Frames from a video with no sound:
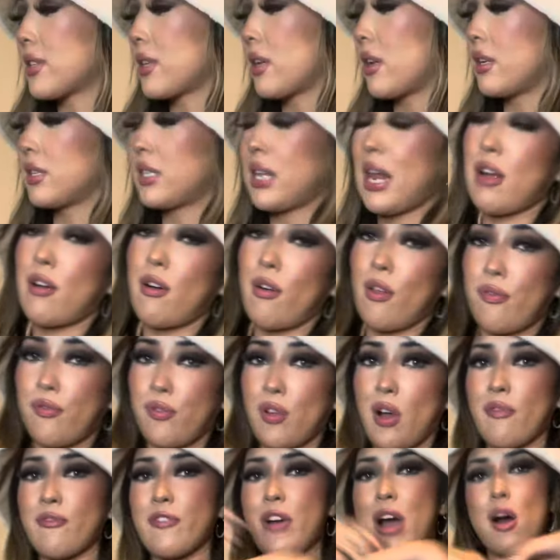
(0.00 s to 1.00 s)
gonna take all the
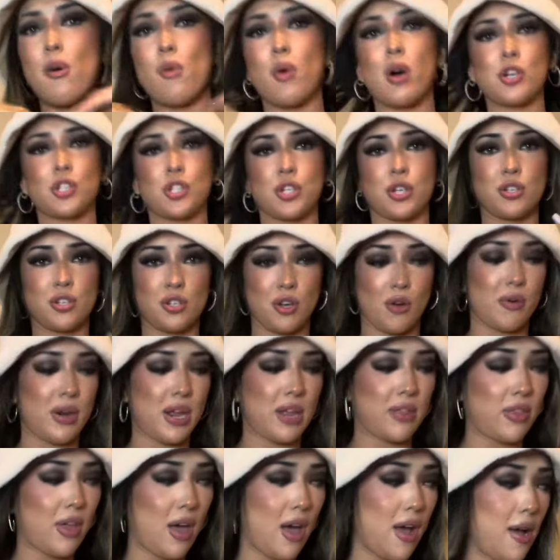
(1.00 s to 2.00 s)
fluff out, wash it, and
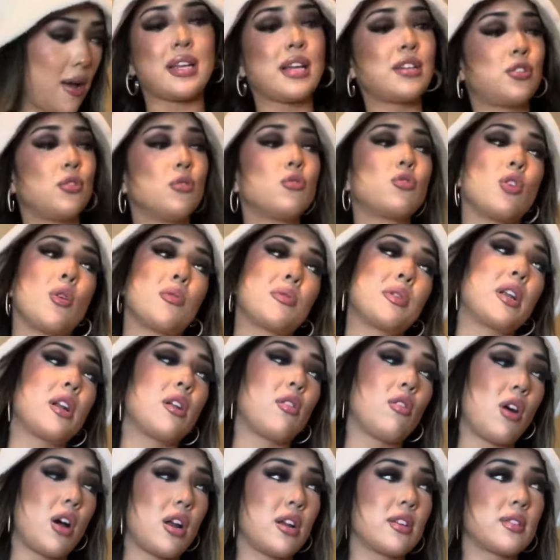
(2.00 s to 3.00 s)
donate them. I do donate a
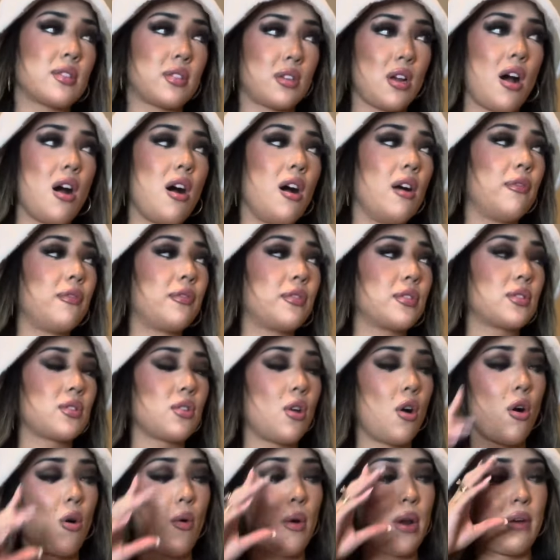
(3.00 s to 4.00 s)
lot of stuff.
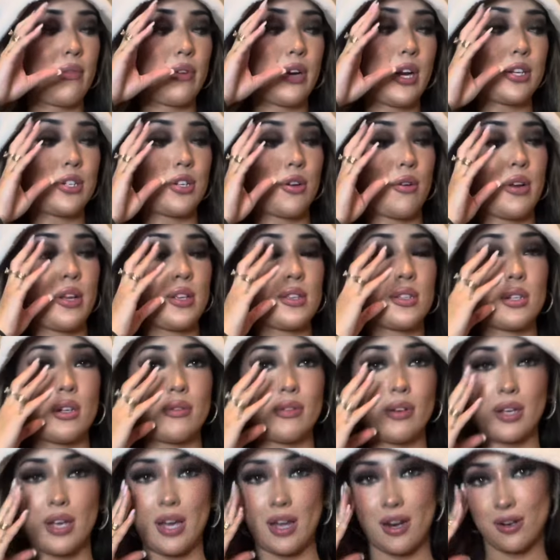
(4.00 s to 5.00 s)
So whenever I donate stuff,
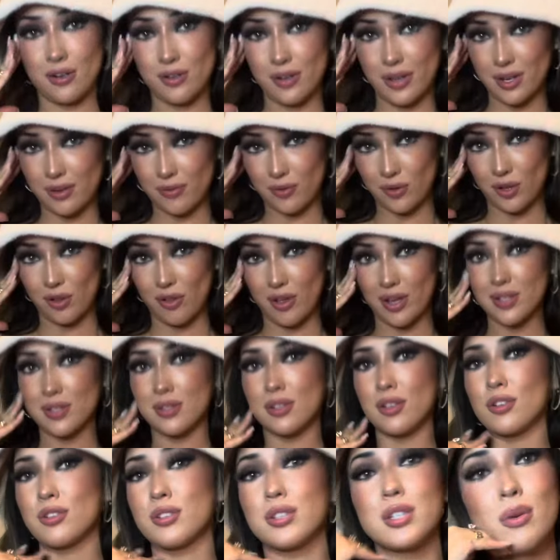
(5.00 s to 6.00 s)
I kind of like feel less
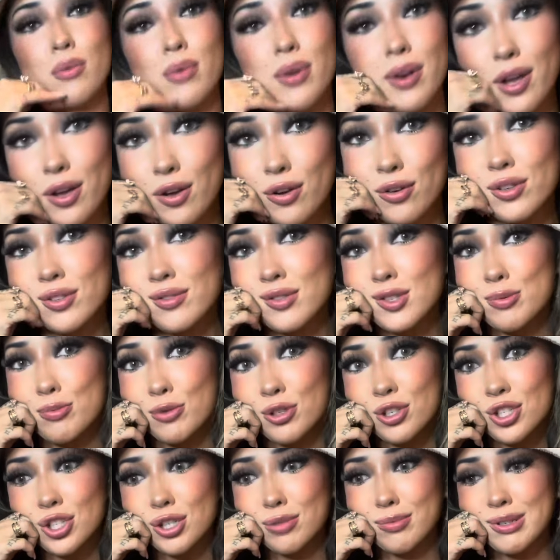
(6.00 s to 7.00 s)
guilty when I go and
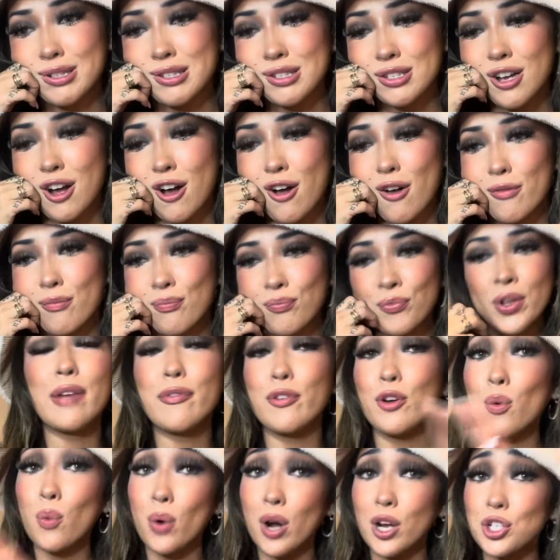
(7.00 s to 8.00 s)
splurge on myself. If
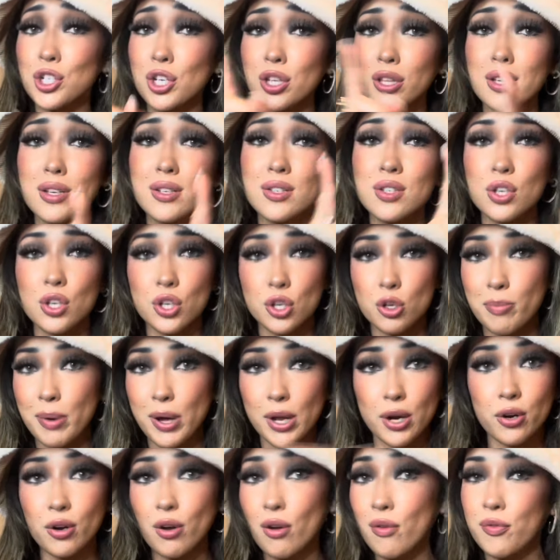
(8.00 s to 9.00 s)
you're watching this, you
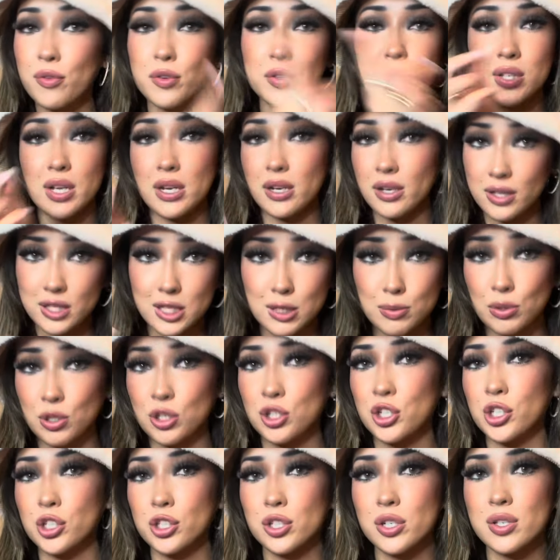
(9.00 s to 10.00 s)
better go full send and
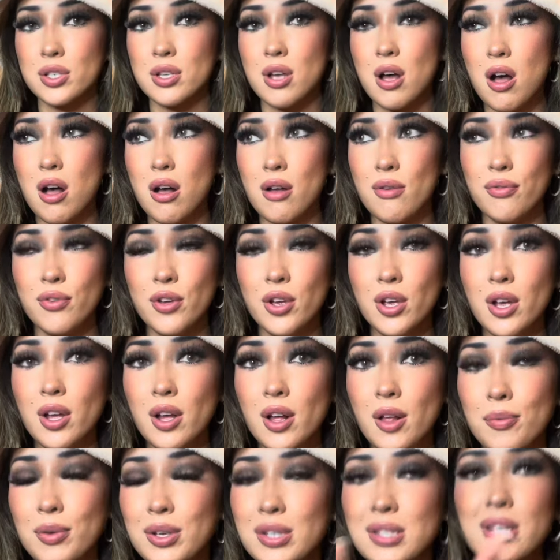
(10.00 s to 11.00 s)
splurge on yourself,
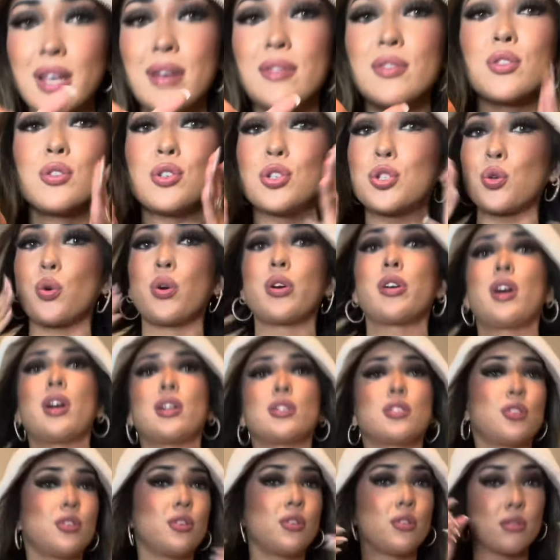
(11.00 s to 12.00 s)
because life's too short
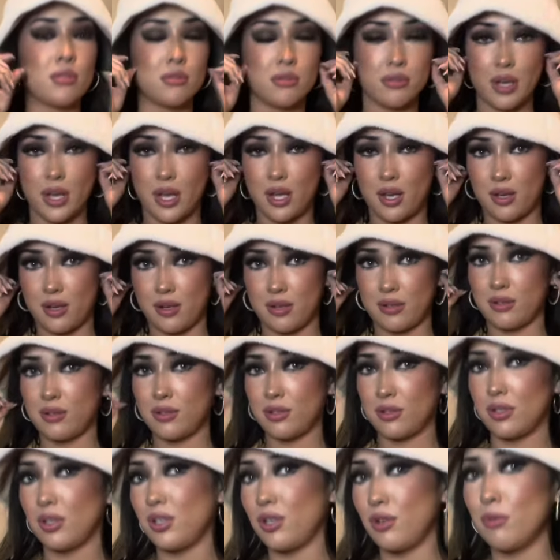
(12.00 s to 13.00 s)
not to. And
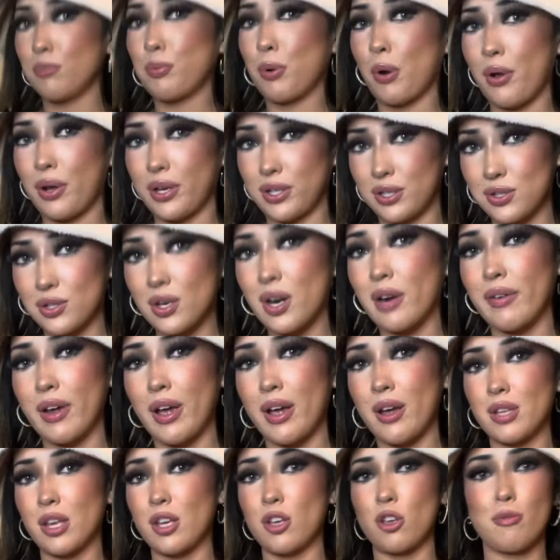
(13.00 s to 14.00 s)
you probably deserve
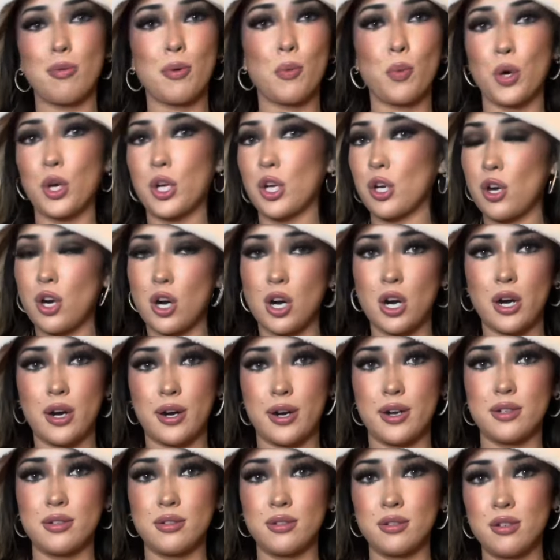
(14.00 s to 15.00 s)
it. Like, you've been working
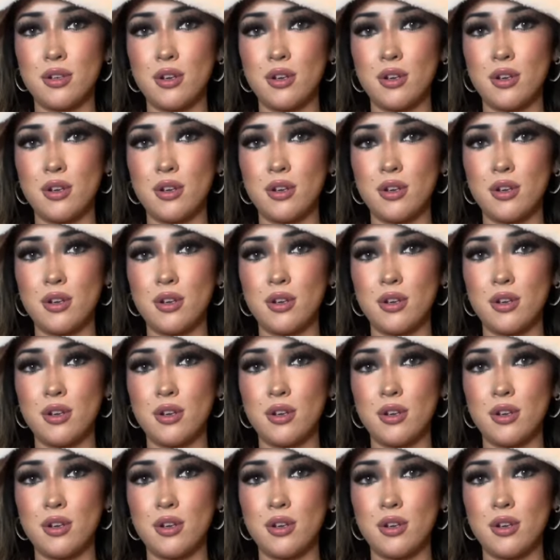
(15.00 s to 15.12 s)
hard.